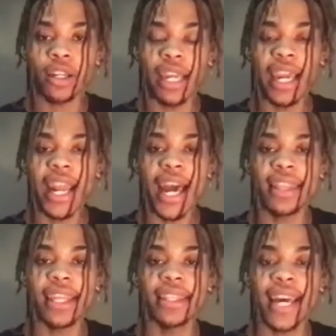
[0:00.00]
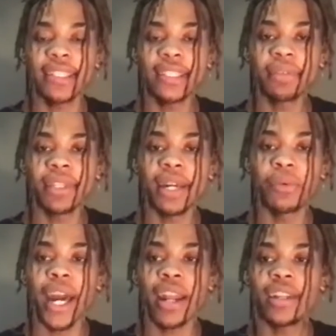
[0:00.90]
And I think that's something that
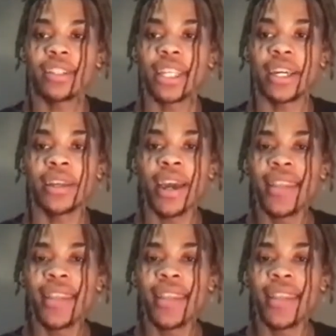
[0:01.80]
we got to understand.